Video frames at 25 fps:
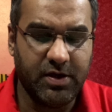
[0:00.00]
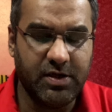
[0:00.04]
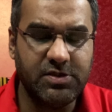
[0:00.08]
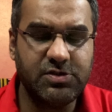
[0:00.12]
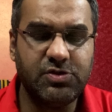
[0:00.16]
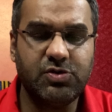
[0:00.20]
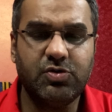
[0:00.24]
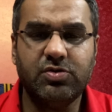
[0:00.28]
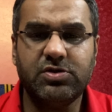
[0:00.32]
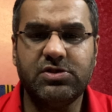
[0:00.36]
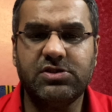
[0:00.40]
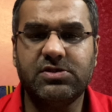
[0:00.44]

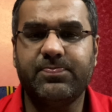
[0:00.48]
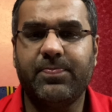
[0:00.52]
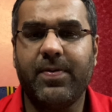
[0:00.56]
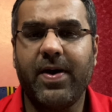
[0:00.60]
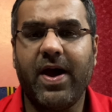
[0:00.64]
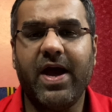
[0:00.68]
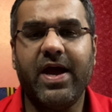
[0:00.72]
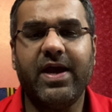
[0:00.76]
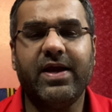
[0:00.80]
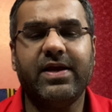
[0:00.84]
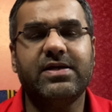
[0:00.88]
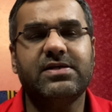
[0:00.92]
So
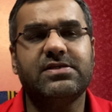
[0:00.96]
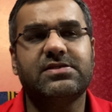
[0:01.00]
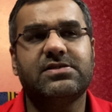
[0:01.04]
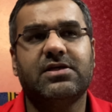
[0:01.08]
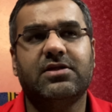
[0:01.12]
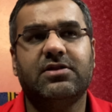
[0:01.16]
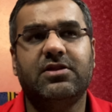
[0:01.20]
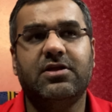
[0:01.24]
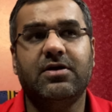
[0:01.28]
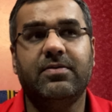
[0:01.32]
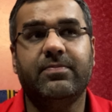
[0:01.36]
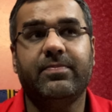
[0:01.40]
SPAC is
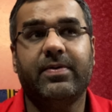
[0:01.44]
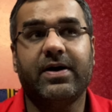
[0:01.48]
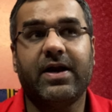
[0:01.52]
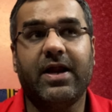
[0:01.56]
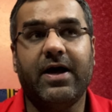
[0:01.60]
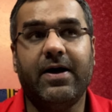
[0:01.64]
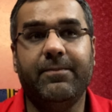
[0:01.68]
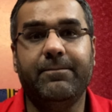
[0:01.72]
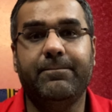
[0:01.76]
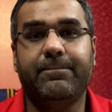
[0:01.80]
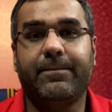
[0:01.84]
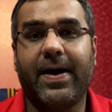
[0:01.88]
nothing but
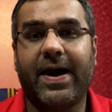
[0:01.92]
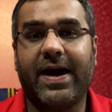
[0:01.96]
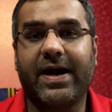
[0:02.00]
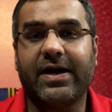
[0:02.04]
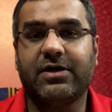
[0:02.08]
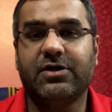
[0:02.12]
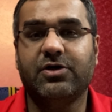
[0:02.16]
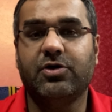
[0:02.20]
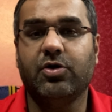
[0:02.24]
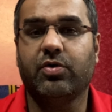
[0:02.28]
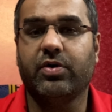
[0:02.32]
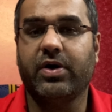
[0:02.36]
a
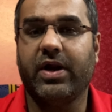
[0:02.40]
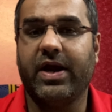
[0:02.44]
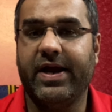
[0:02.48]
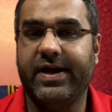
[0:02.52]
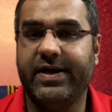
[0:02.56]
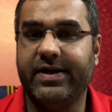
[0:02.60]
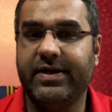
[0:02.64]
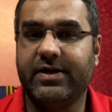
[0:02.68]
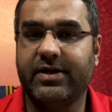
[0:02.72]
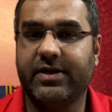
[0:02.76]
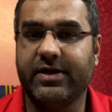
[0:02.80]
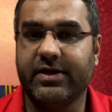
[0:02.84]
backdoor
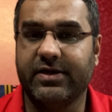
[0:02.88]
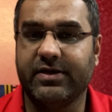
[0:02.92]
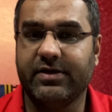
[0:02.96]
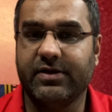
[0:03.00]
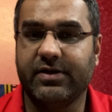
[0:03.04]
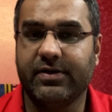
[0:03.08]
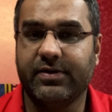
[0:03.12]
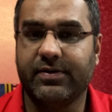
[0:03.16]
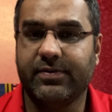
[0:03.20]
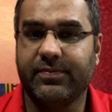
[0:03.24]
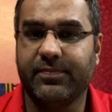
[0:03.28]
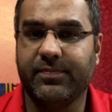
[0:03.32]

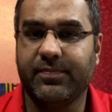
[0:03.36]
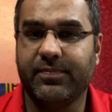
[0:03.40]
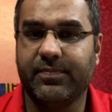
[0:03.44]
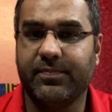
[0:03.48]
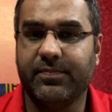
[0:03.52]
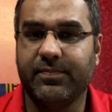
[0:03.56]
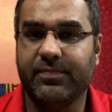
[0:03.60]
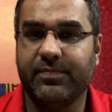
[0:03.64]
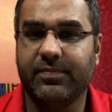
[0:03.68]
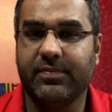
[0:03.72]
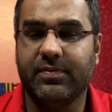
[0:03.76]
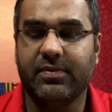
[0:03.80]
entry.
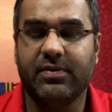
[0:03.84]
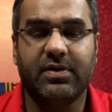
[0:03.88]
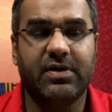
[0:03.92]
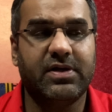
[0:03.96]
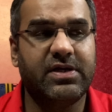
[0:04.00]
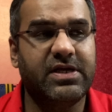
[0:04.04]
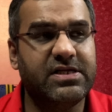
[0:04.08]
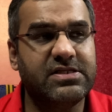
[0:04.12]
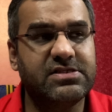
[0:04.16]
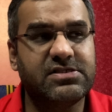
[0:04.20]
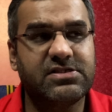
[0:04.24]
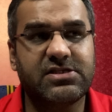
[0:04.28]

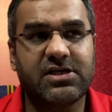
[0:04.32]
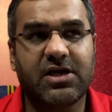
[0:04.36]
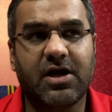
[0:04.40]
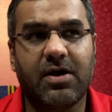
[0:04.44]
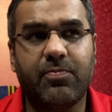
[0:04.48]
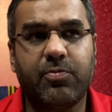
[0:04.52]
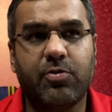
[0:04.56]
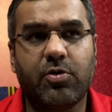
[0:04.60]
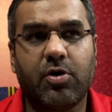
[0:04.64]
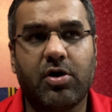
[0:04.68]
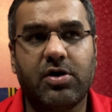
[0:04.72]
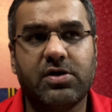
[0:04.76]
In
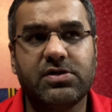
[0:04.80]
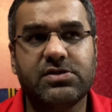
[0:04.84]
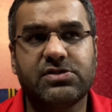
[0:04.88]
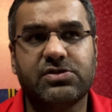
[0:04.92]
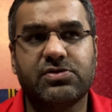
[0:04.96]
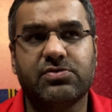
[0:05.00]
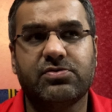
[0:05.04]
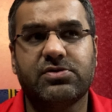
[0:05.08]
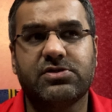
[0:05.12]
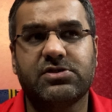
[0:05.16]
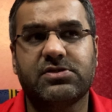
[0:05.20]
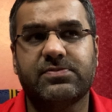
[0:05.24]
Singapore
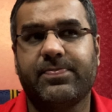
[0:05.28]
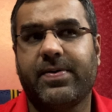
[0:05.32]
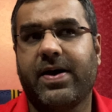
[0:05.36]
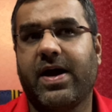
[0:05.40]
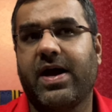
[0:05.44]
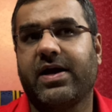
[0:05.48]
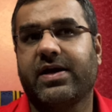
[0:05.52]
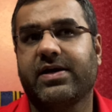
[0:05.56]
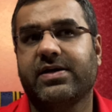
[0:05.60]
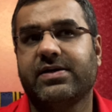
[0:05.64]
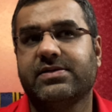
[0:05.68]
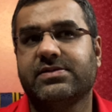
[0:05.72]
also,
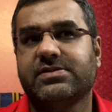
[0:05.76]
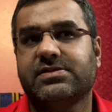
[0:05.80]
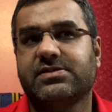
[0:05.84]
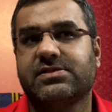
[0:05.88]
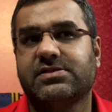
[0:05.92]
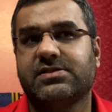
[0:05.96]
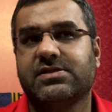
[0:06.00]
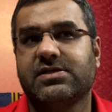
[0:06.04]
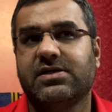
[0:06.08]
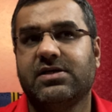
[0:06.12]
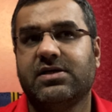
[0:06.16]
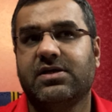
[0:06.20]
SPAC
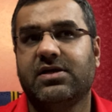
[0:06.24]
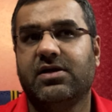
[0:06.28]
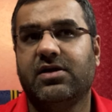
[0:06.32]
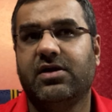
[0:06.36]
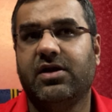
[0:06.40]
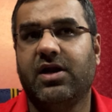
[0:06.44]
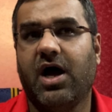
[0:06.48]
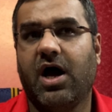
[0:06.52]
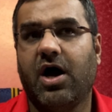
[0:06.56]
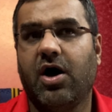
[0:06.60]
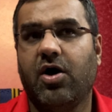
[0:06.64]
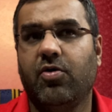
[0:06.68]
is
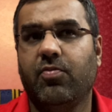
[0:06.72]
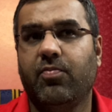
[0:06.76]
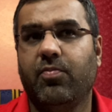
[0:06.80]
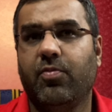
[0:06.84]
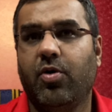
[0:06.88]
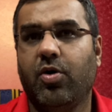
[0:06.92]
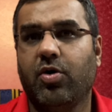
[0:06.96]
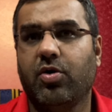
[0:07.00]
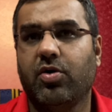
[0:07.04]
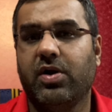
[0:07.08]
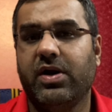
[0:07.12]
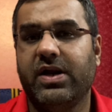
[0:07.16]
now
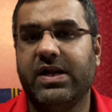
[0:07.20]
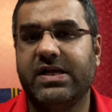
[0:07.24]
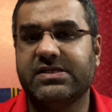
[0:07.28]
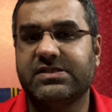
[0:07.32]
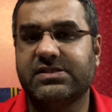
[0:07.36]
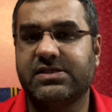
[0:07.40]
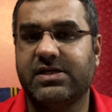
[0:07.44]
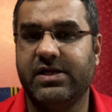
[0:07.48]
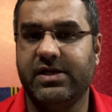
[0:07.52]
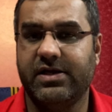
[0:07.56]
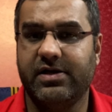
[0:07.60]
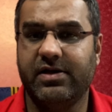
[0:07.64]
more or
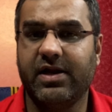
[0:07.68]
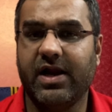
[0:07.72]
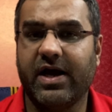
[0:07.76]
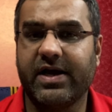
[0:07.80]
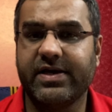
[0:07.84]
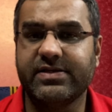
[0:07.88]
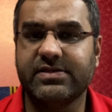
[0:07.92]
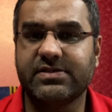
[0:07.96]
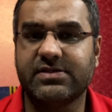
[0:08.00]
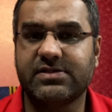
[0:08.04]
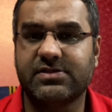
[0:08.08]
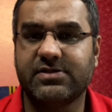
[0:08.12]
less
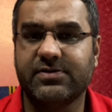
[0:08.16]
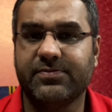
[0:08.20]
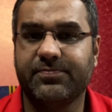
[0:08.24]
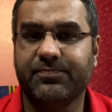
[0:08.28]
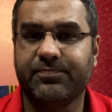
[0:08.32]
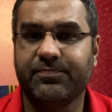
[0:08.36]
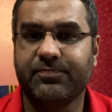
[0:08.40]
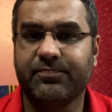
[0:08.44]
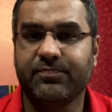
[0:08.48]
legalized.